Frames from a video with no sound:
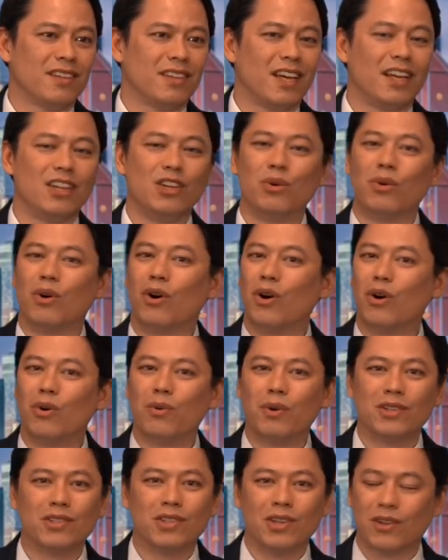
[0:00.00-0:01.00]
And you'll
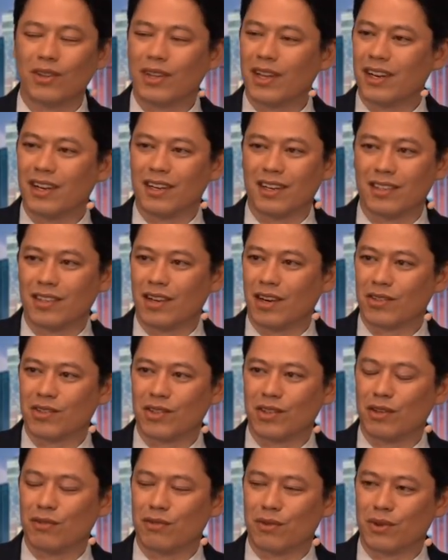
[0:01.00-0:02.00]
always hear that in a
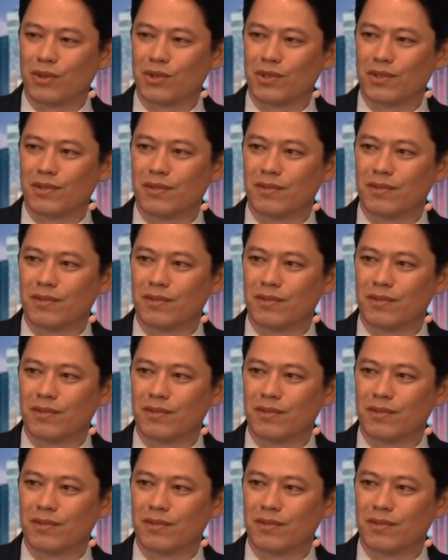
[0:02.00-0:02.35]
toxic divorce.